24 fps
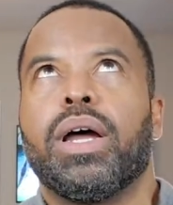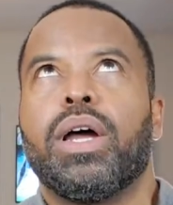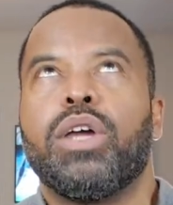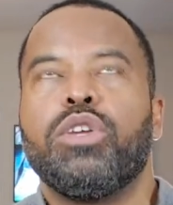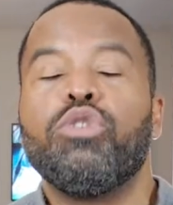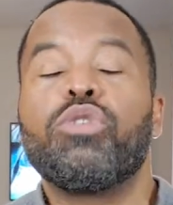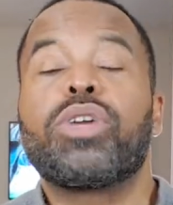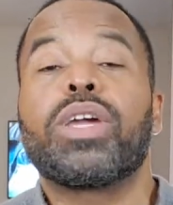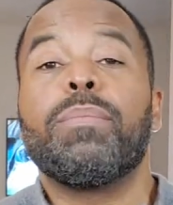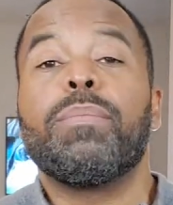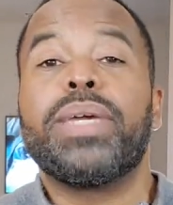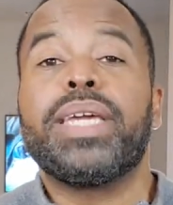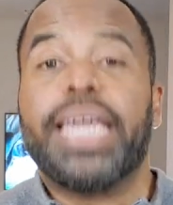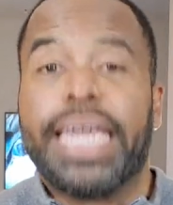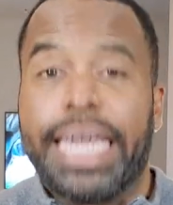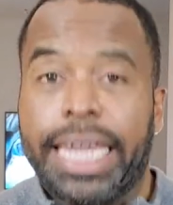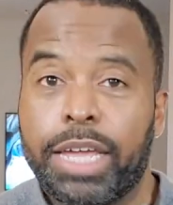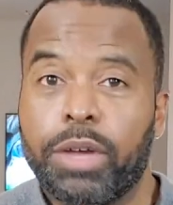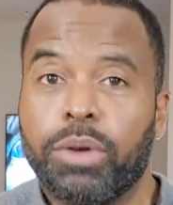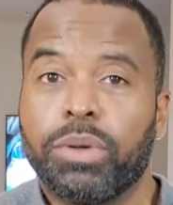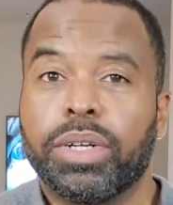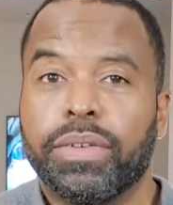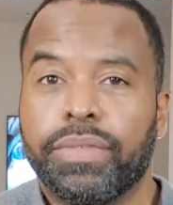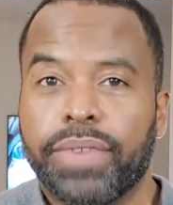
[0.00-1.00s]
You can be
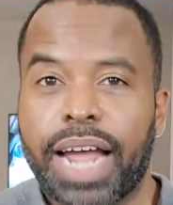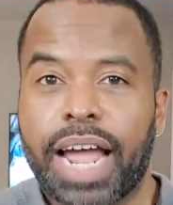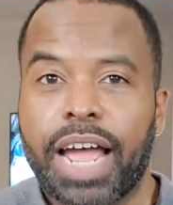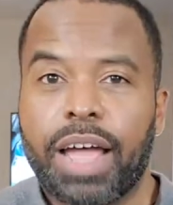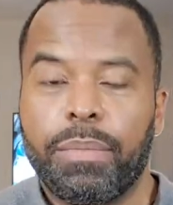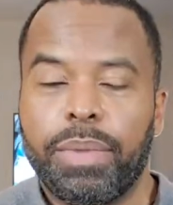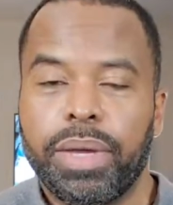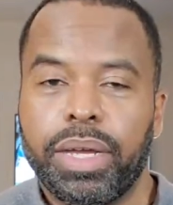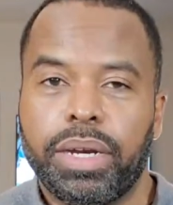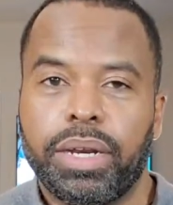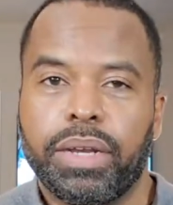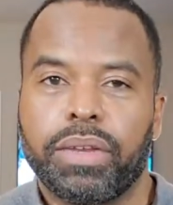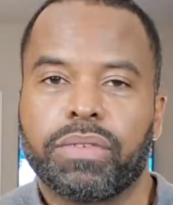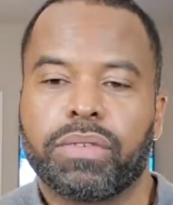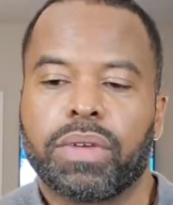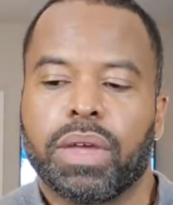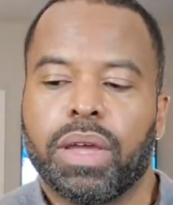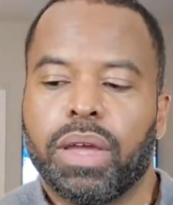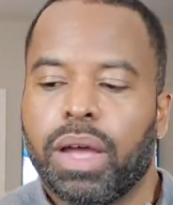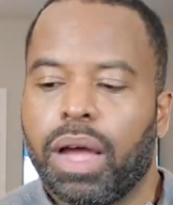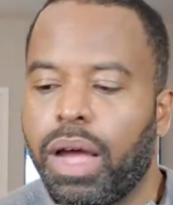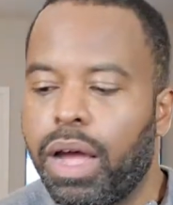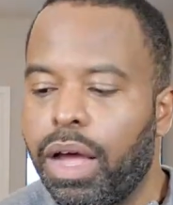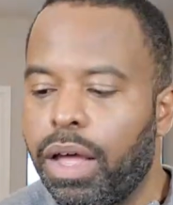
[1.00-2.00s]
healed of diabetes.
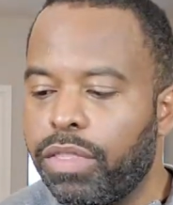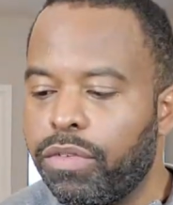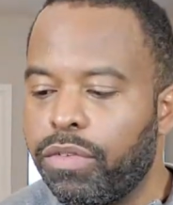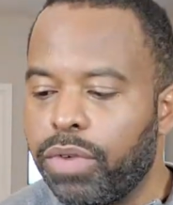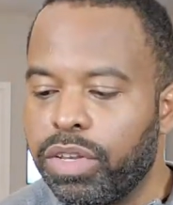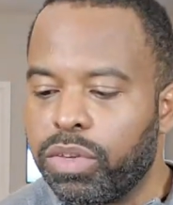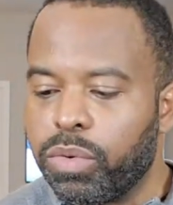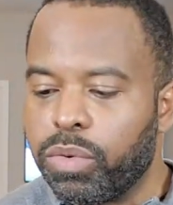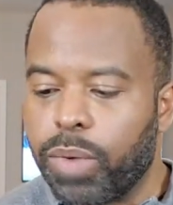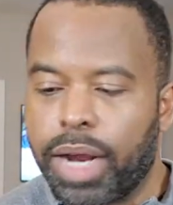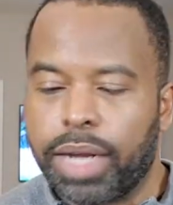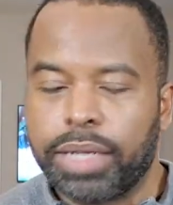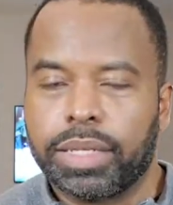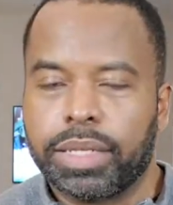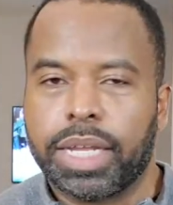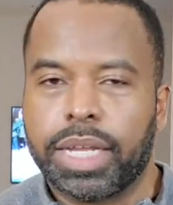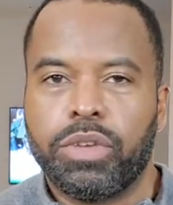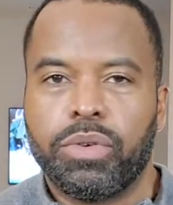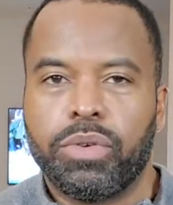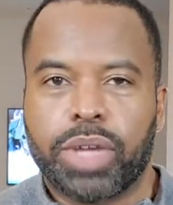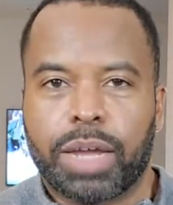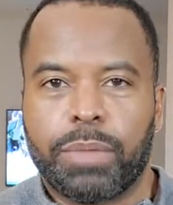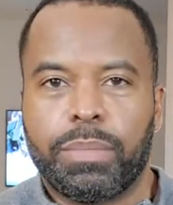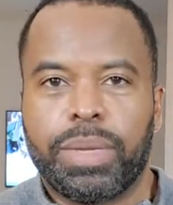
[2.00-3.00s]
Uh, the reason why I say
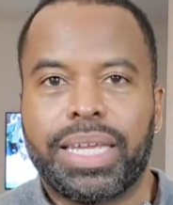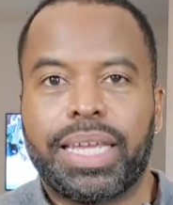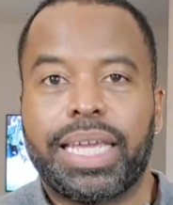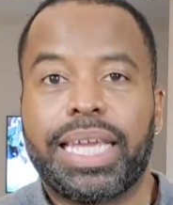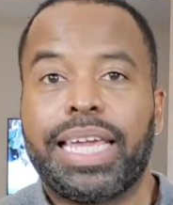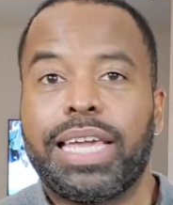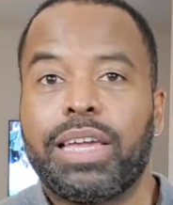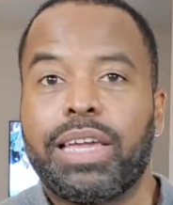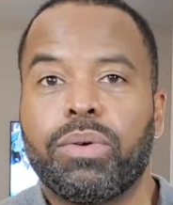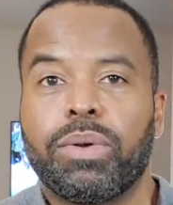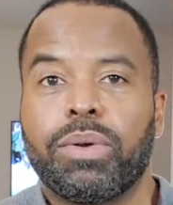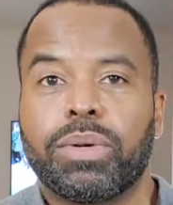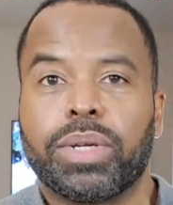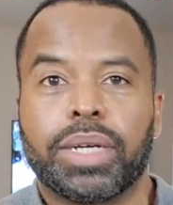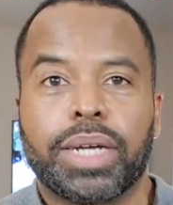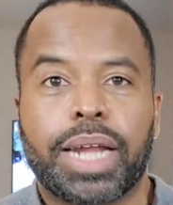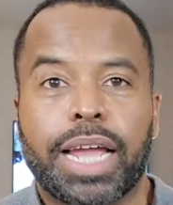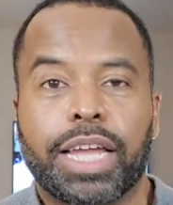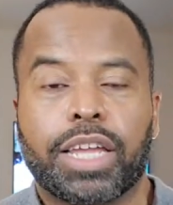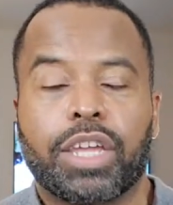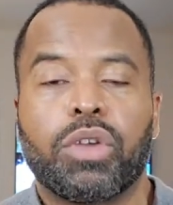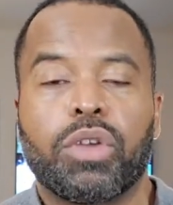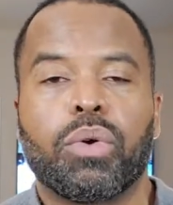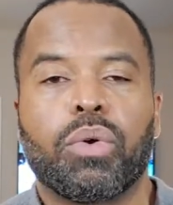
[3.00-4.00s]
you can be healed and
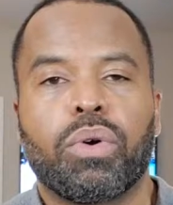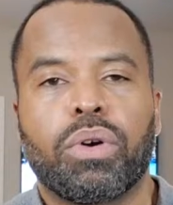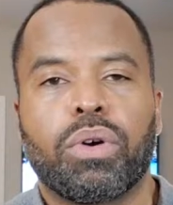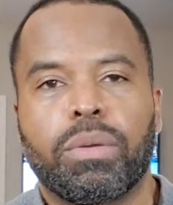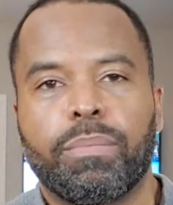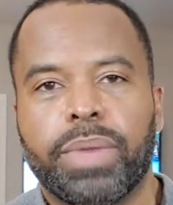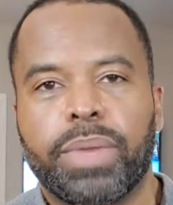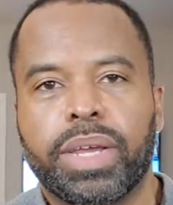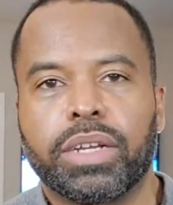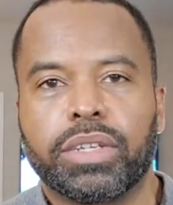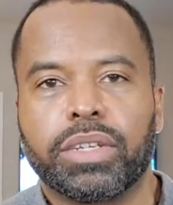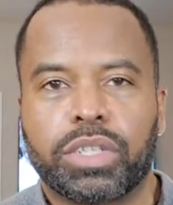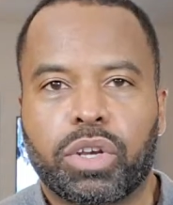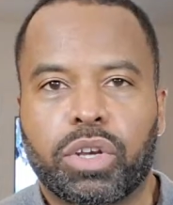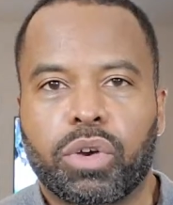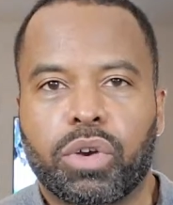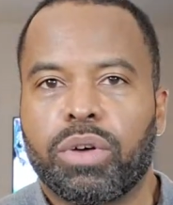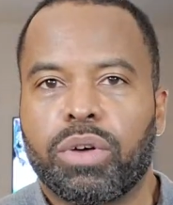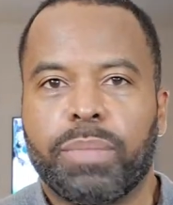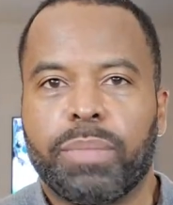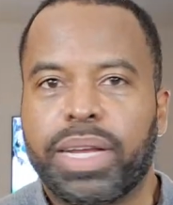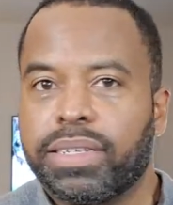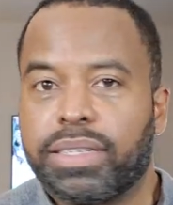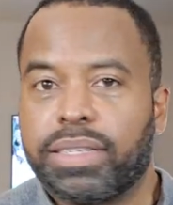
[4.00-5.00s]
not cured because
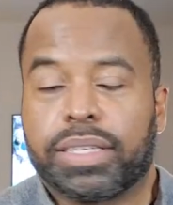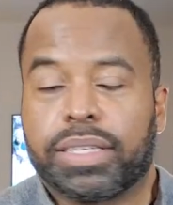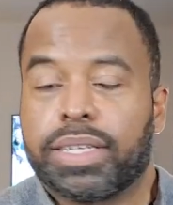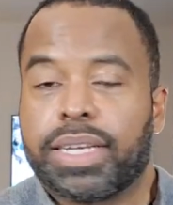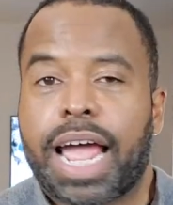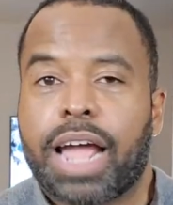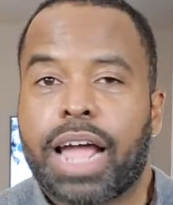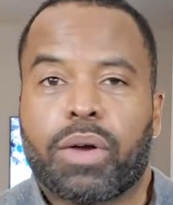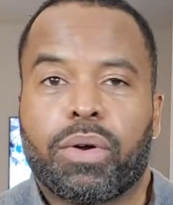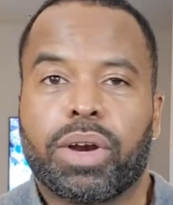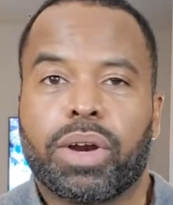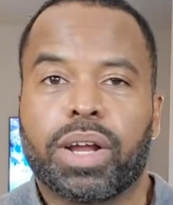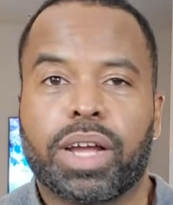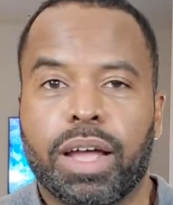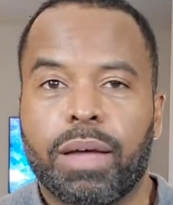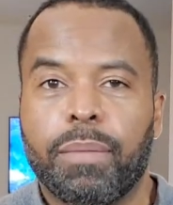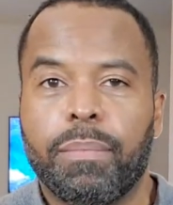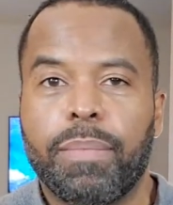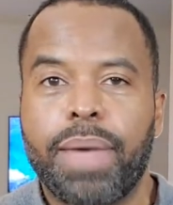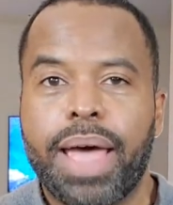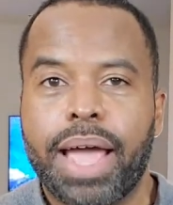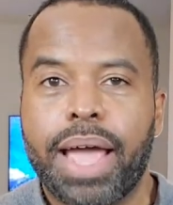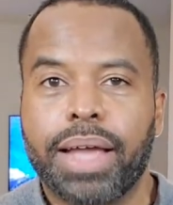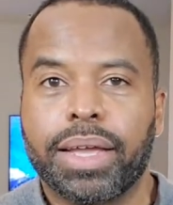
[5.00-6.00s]
cured means it's not going to come
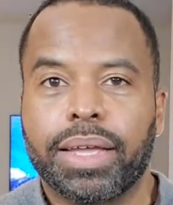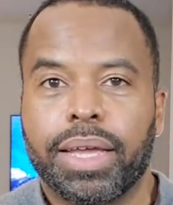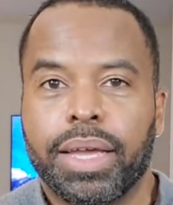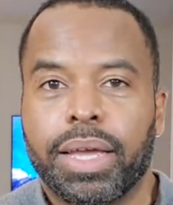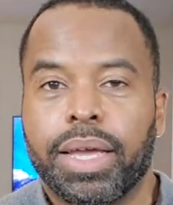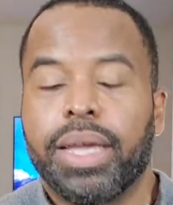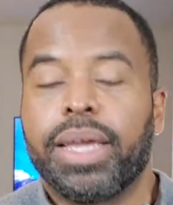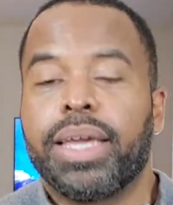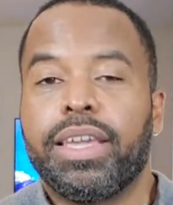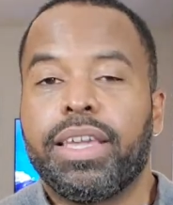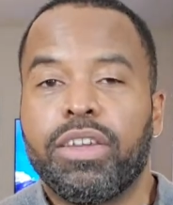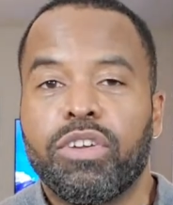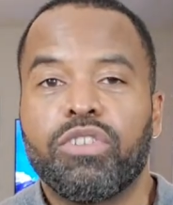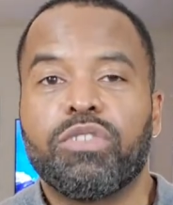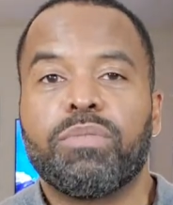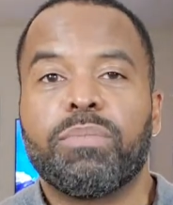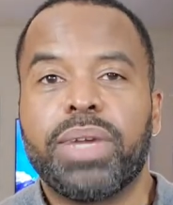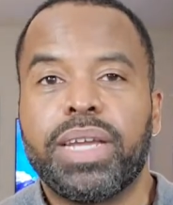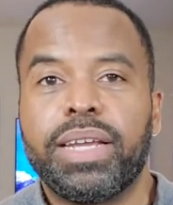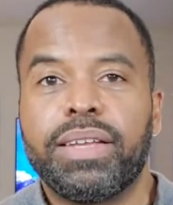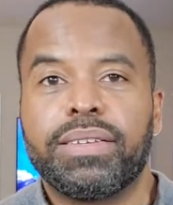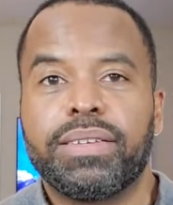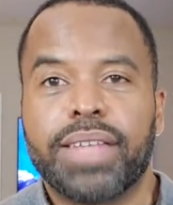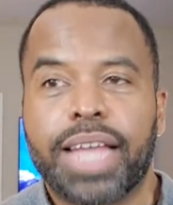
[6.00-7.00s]
back. Healed
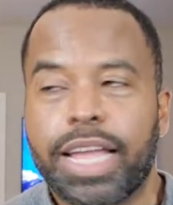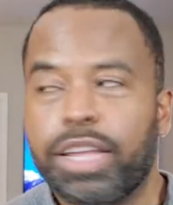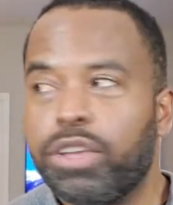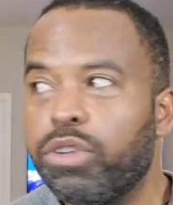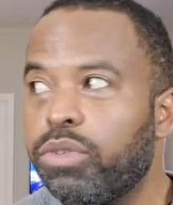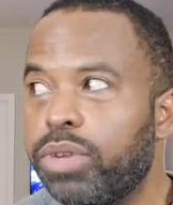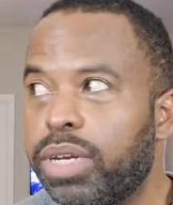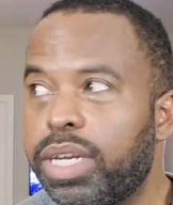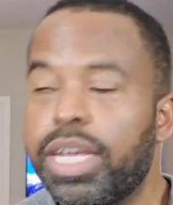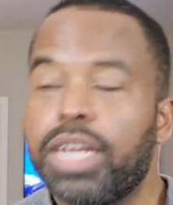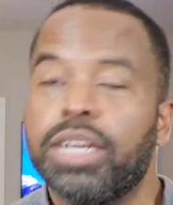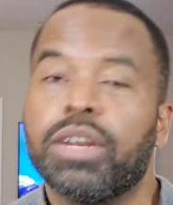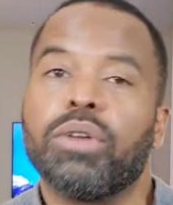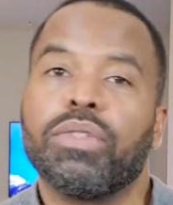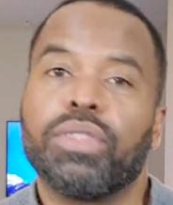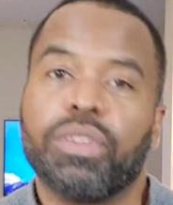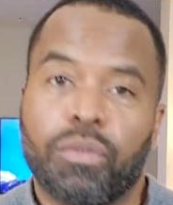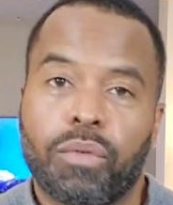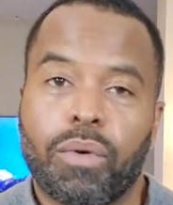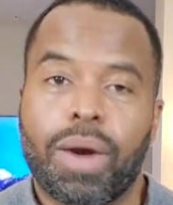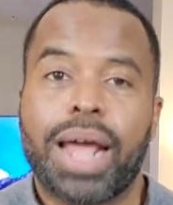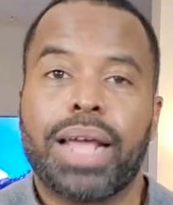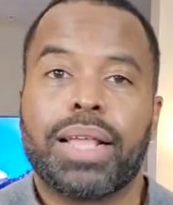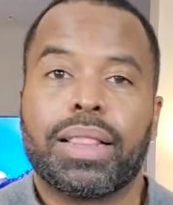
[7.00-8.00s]
means that you did the
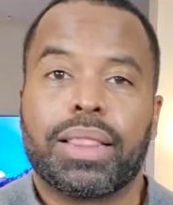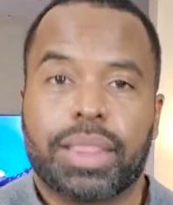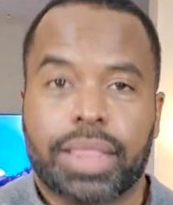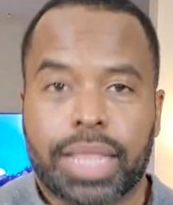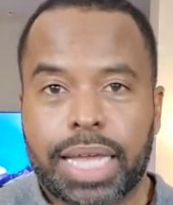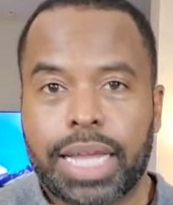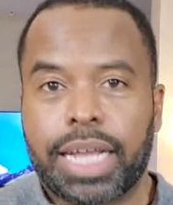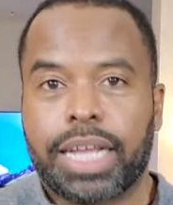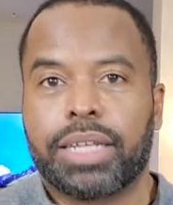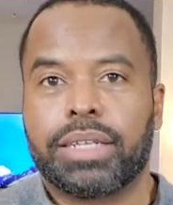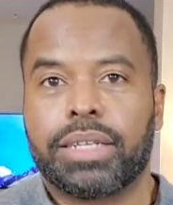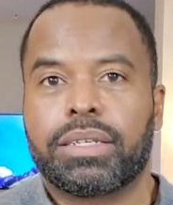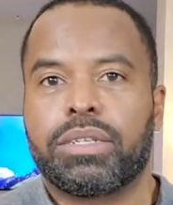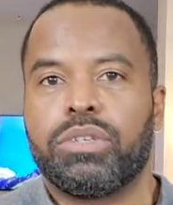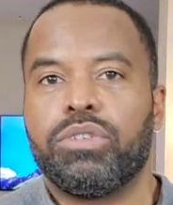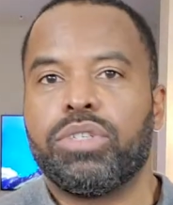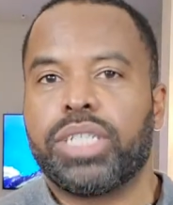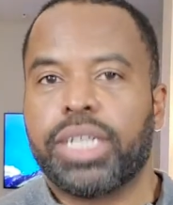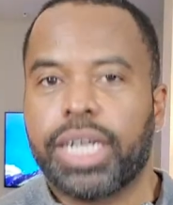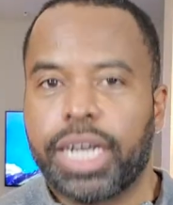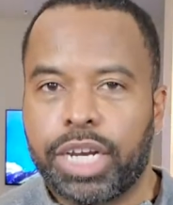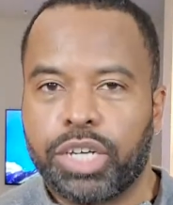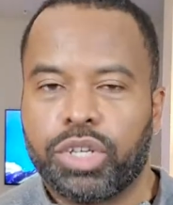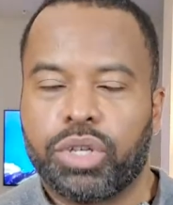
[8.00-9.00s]
right things, you
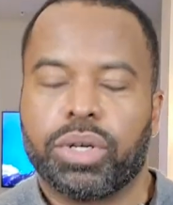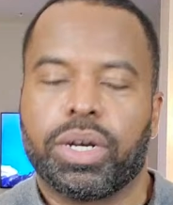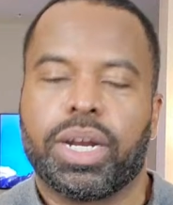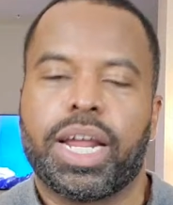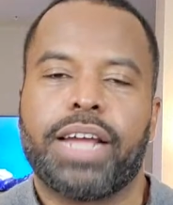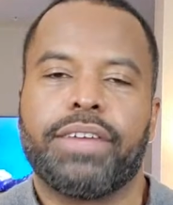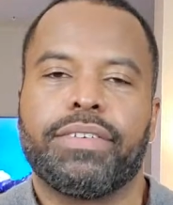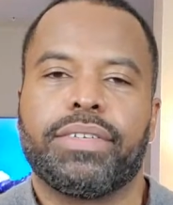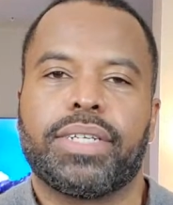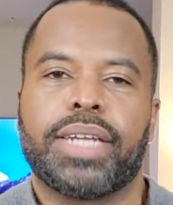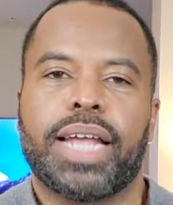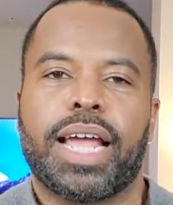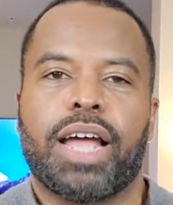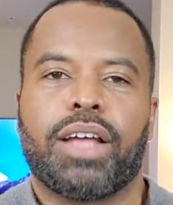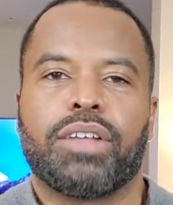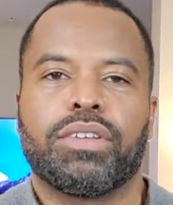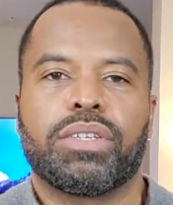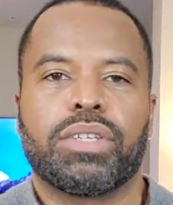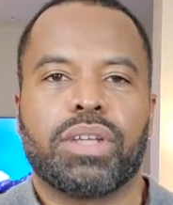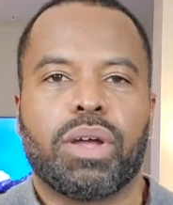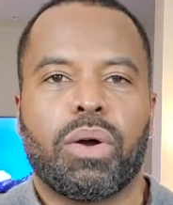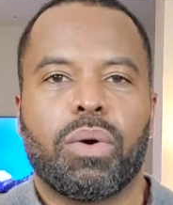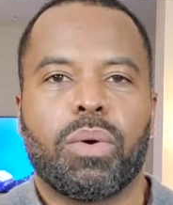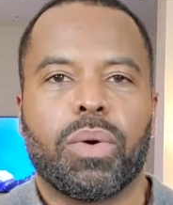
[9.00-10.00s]
changed your lifestyle,
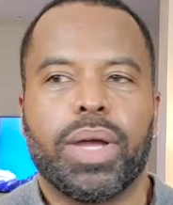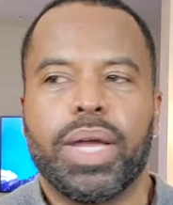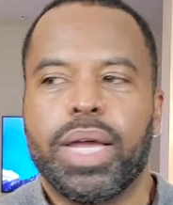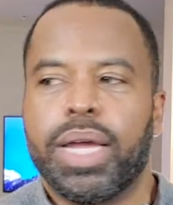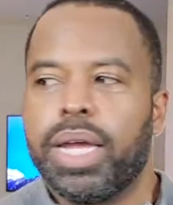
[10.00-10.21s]
so